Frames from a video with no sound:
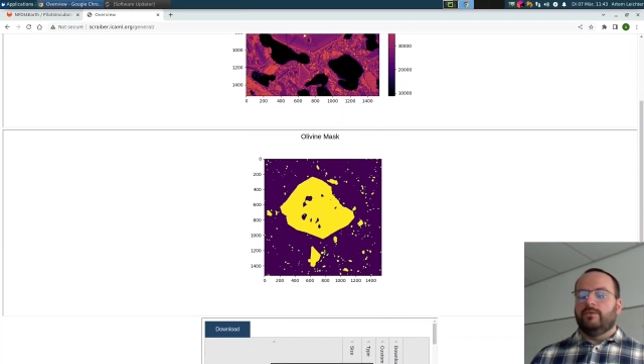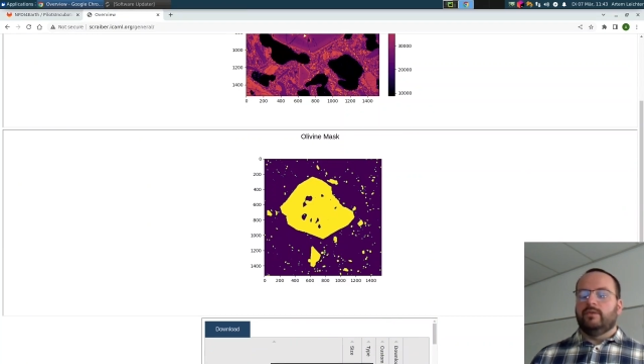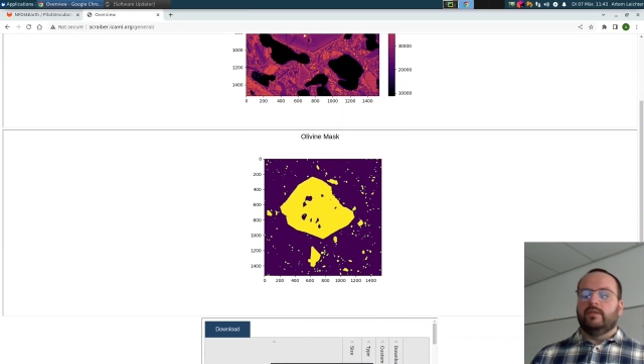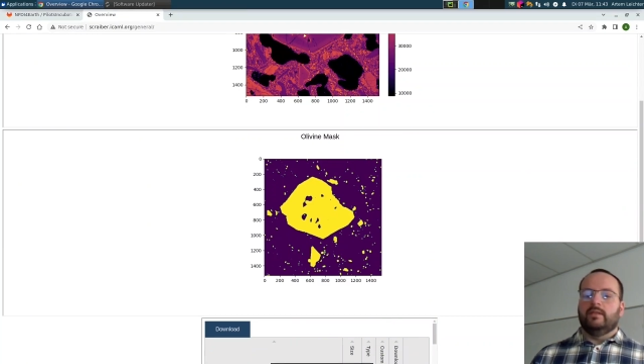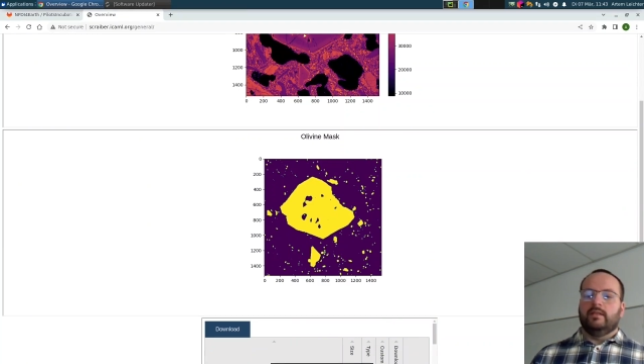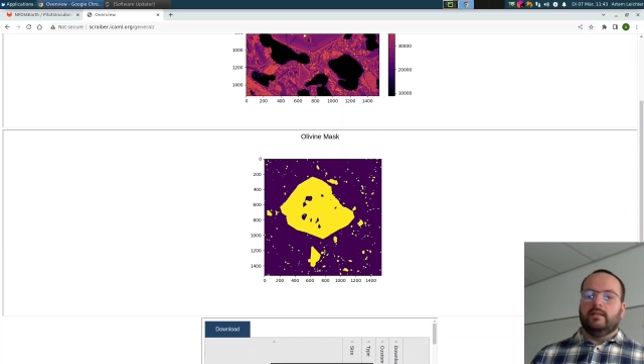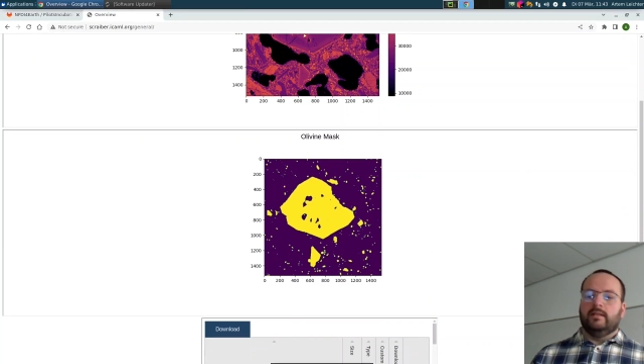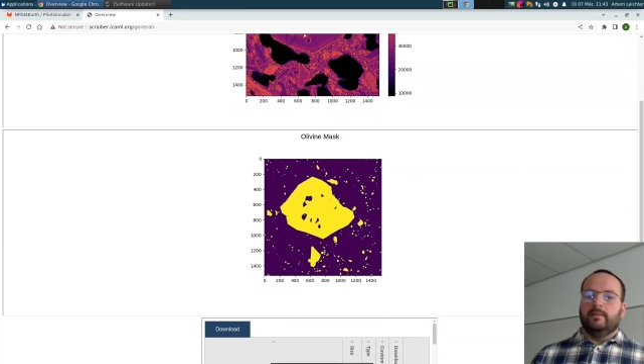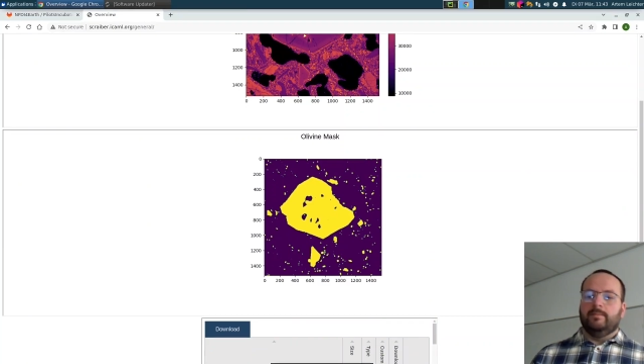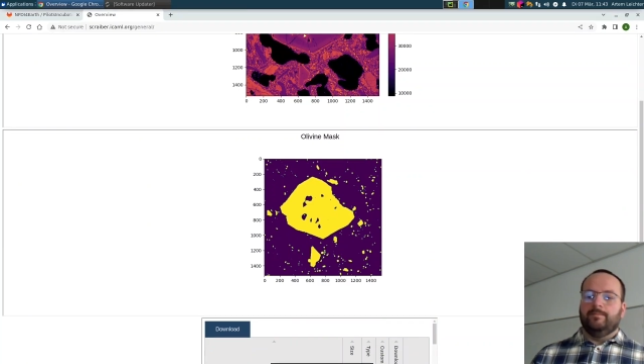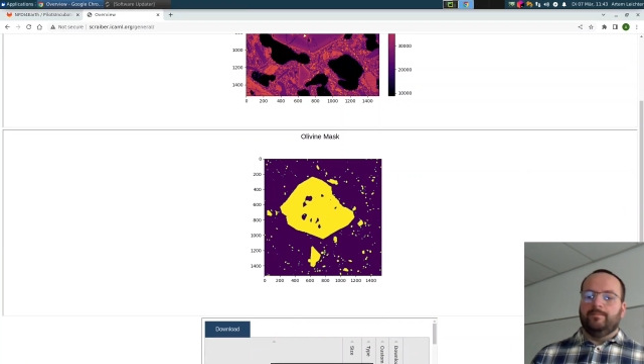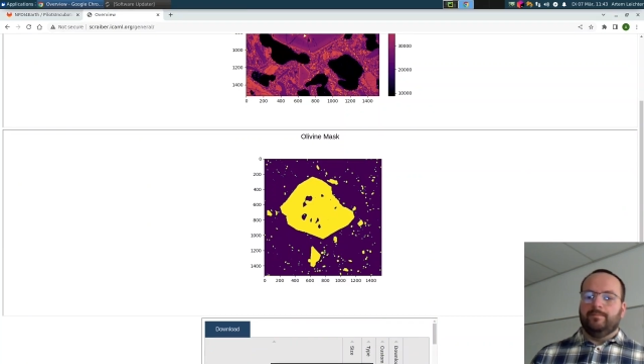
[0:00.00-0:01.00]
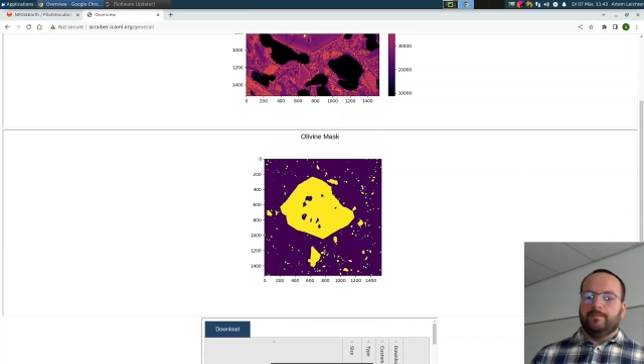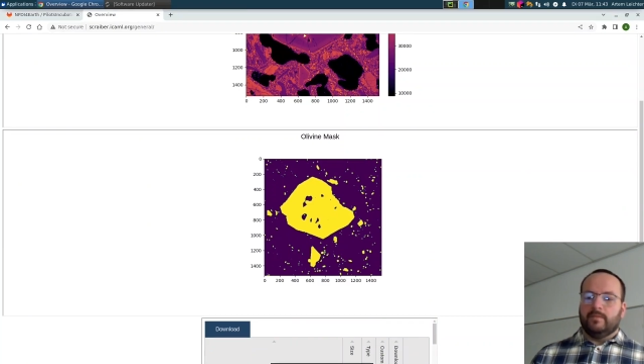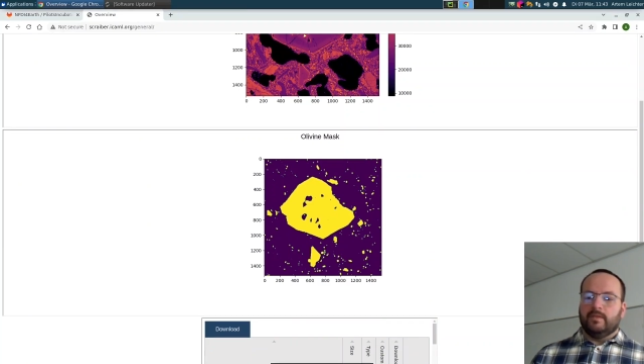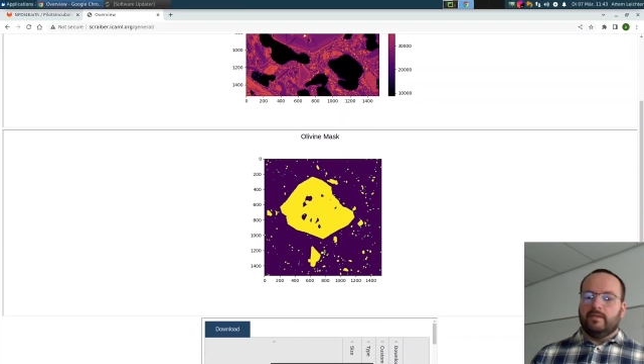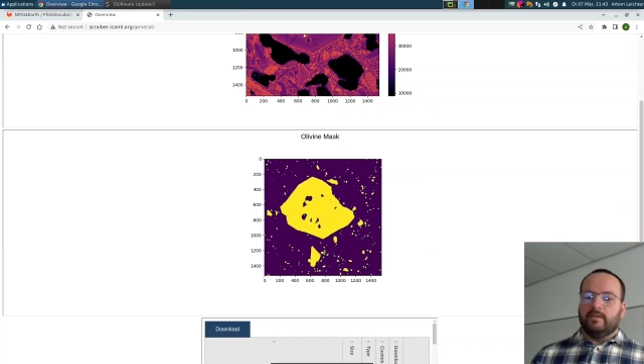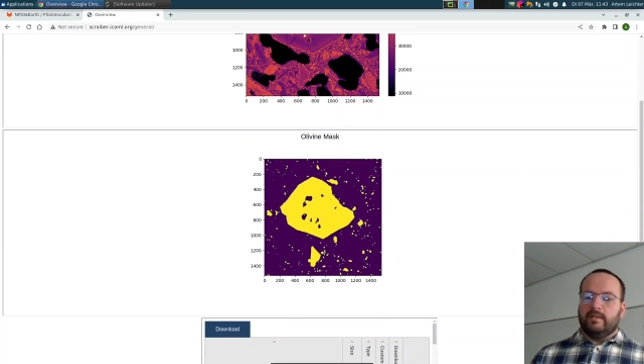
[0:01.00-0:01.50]

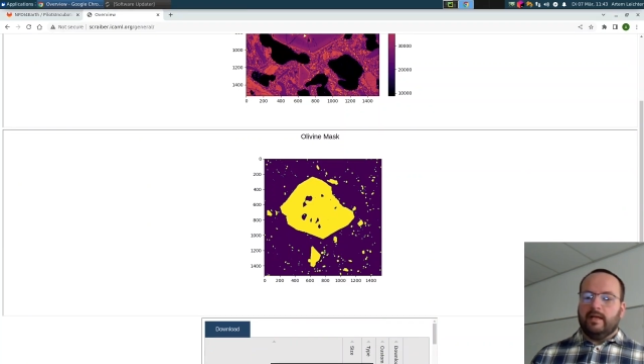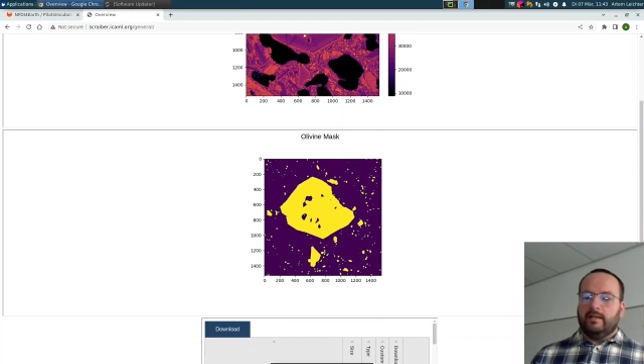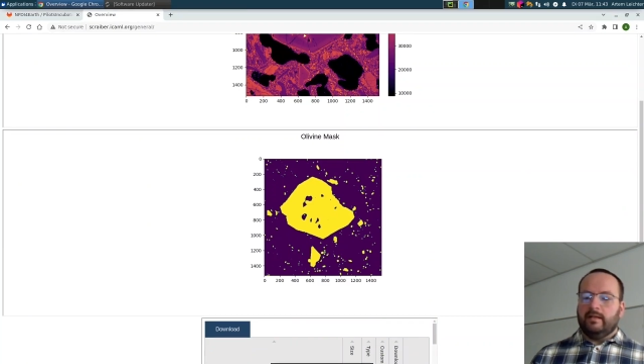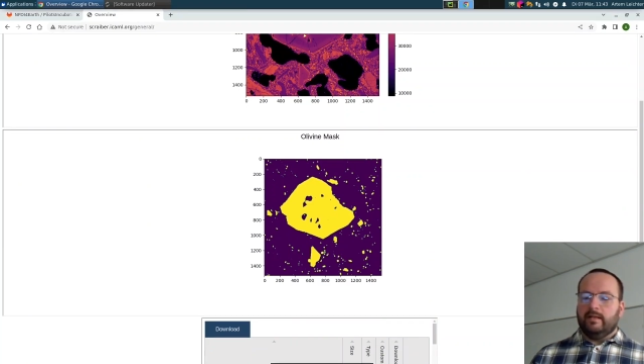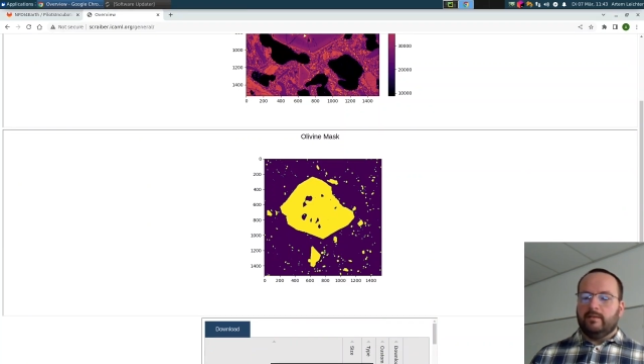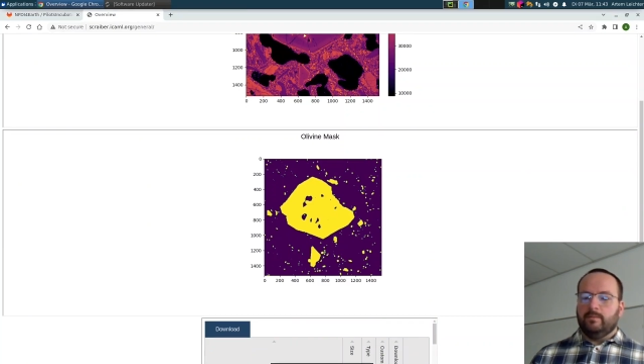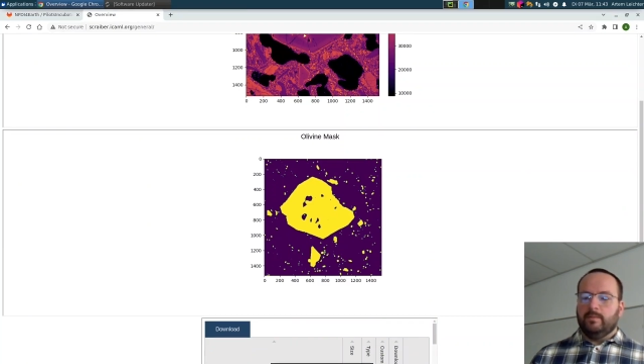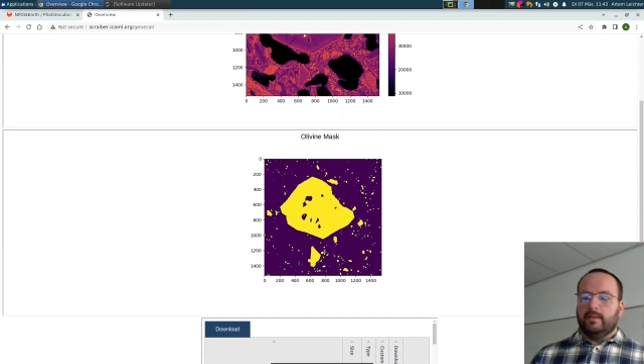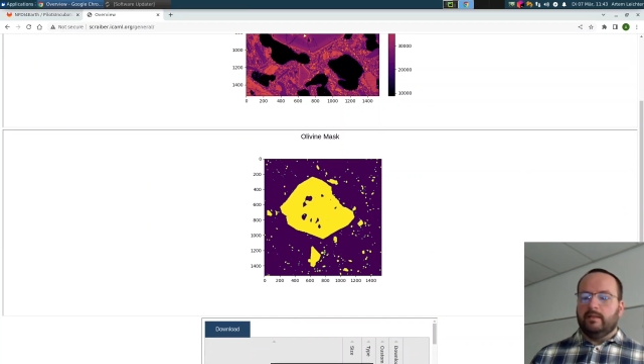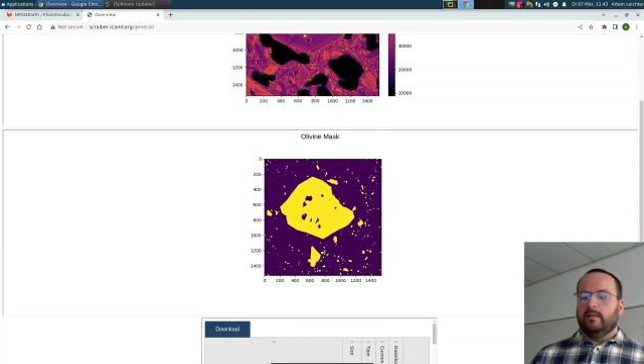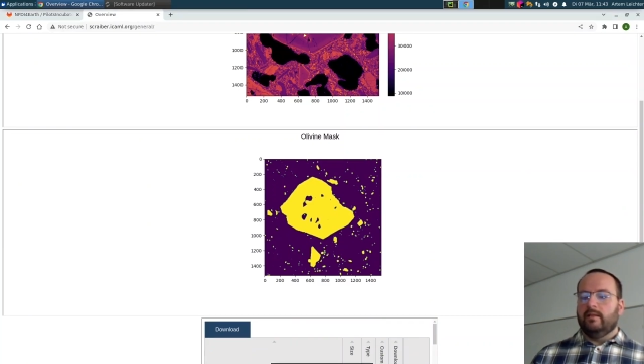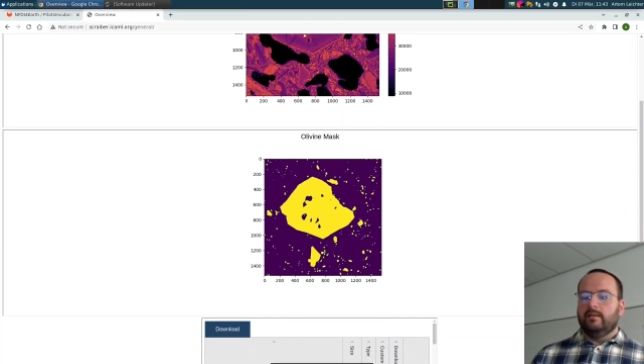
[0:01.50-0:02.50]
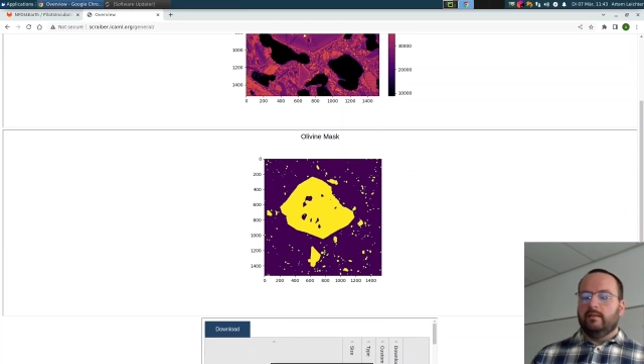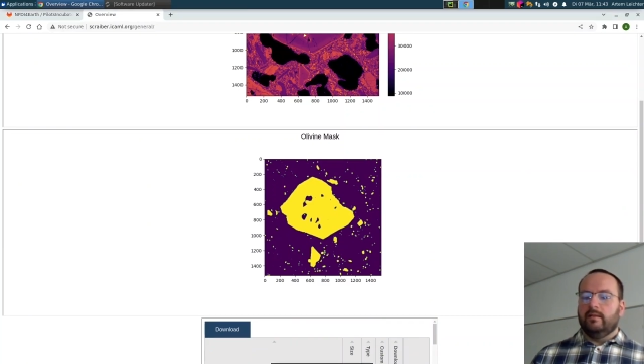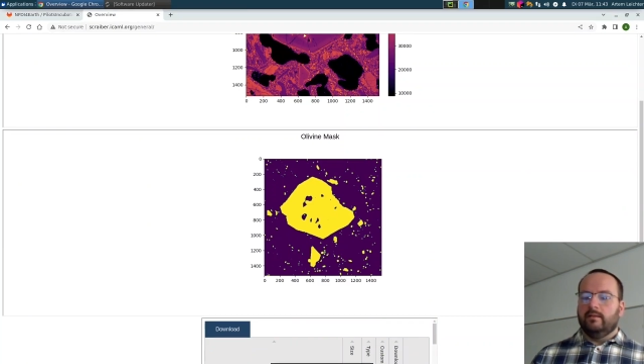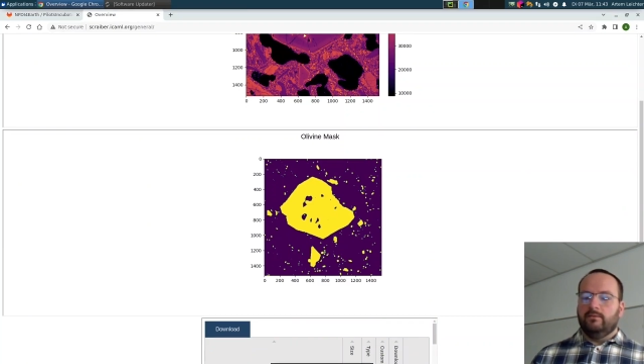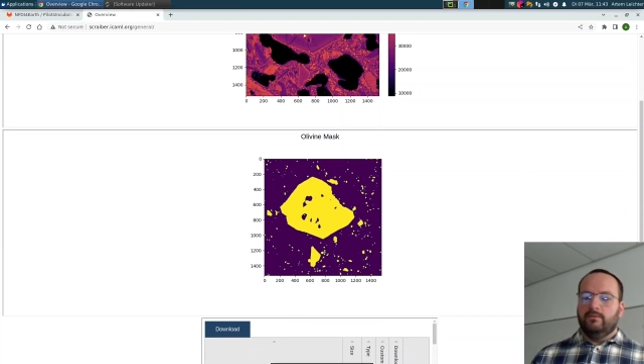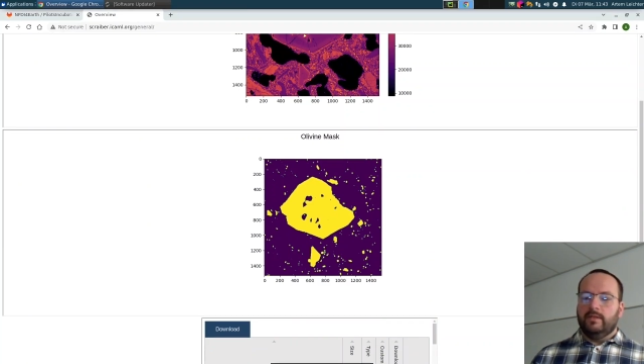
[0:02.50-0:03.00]
this data has been
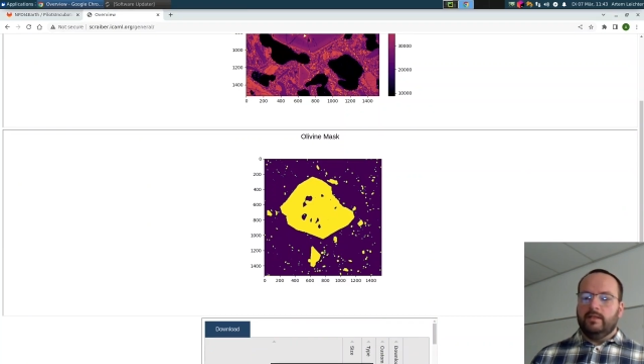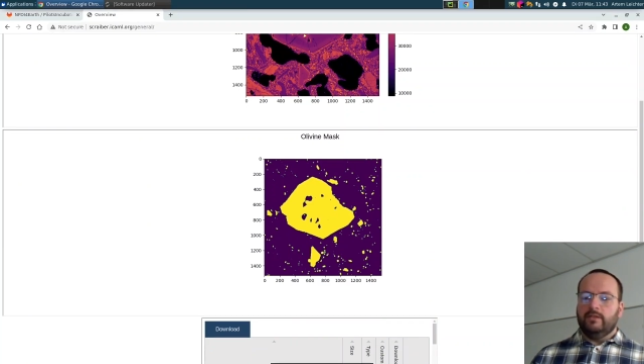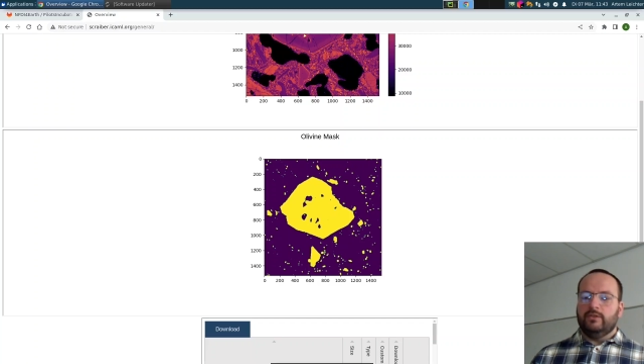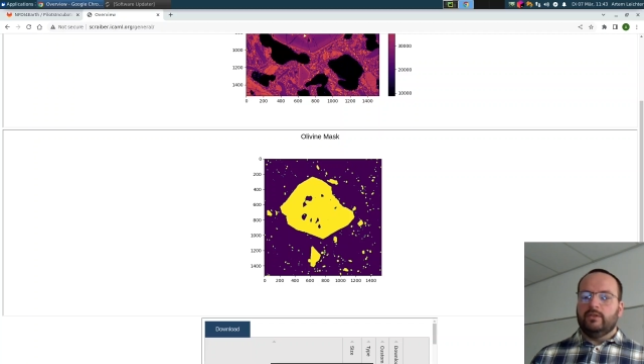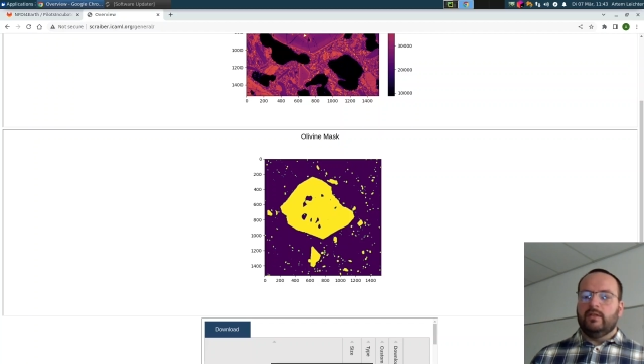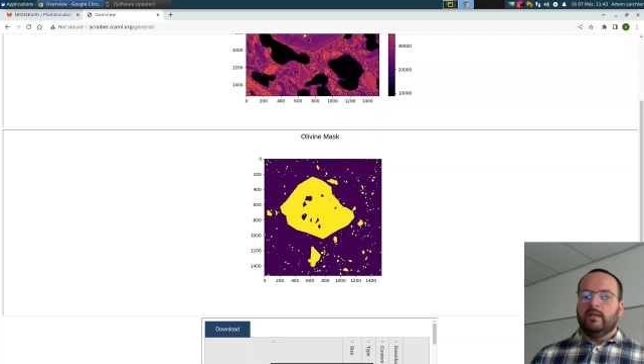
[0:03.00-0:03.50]
finished.